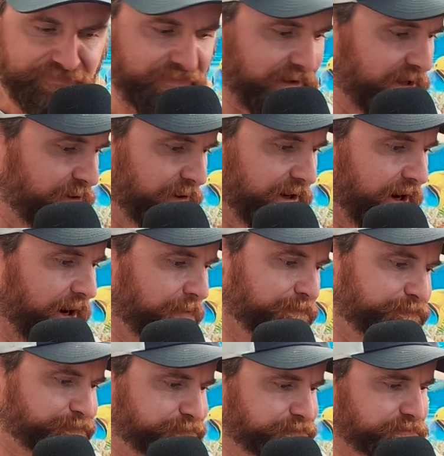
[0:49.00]
anyway,
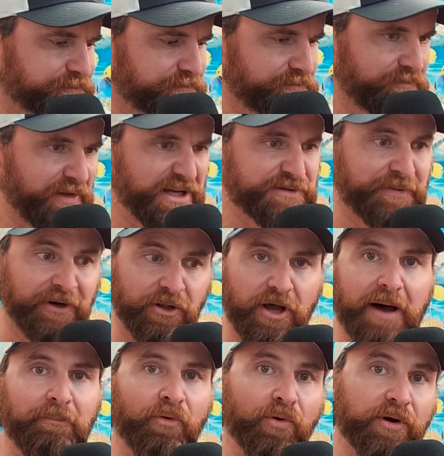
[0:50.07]
it's been a
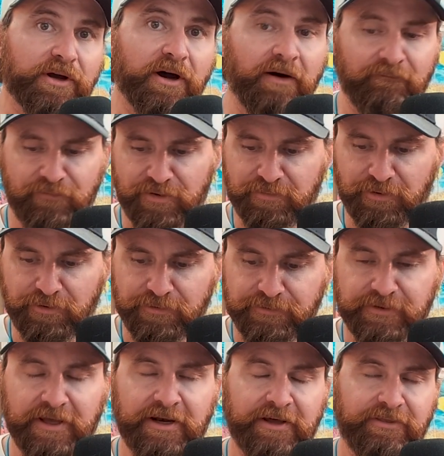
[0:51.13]
lot more comfortable
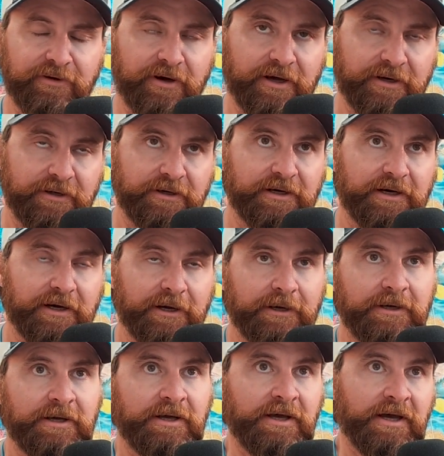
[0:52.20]
than I thought.
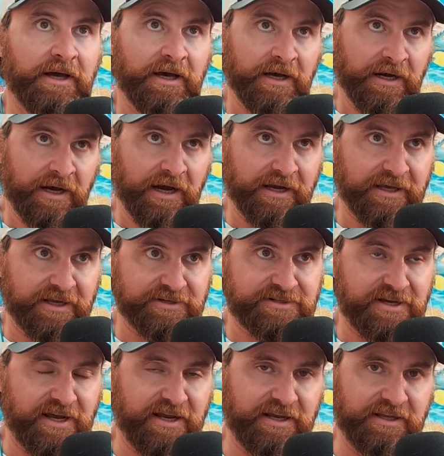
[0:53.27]
I got to
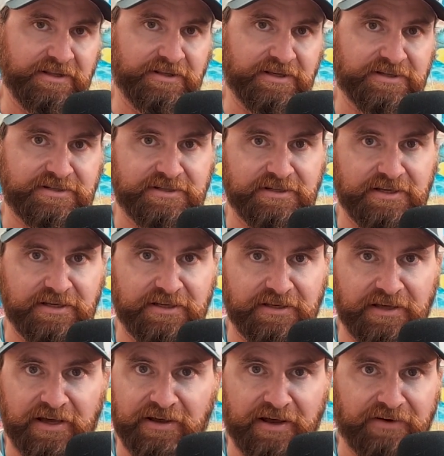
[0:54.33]
say,
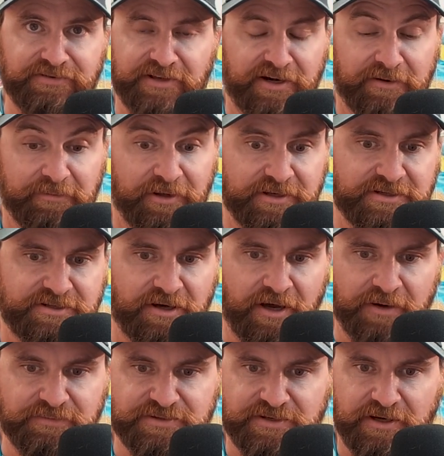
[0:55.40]
I've said it a million
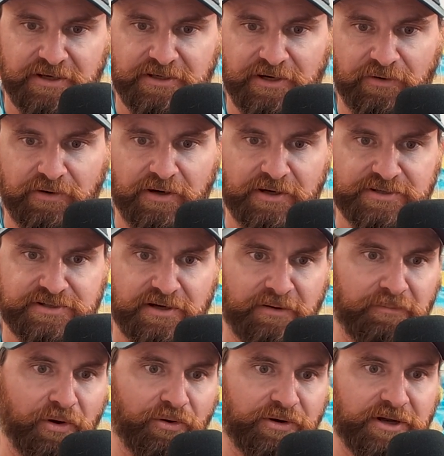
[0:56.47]
times. A
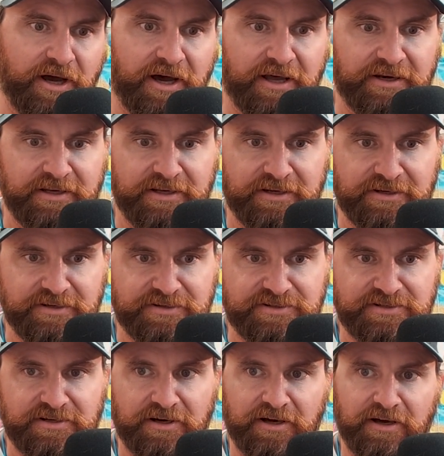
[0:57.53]
motor yacht
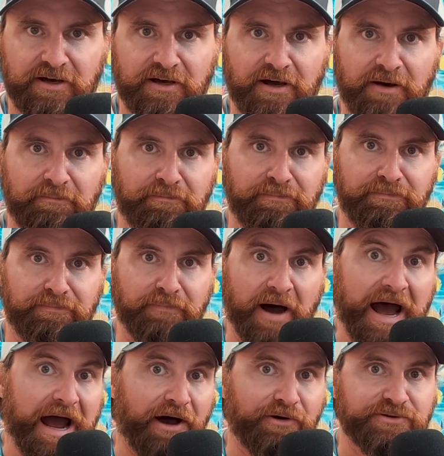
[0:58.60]
is a
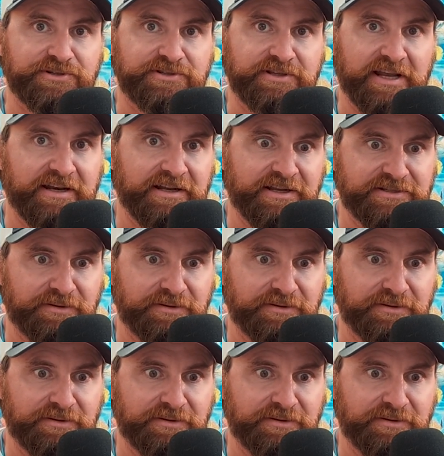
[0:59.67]
house that is a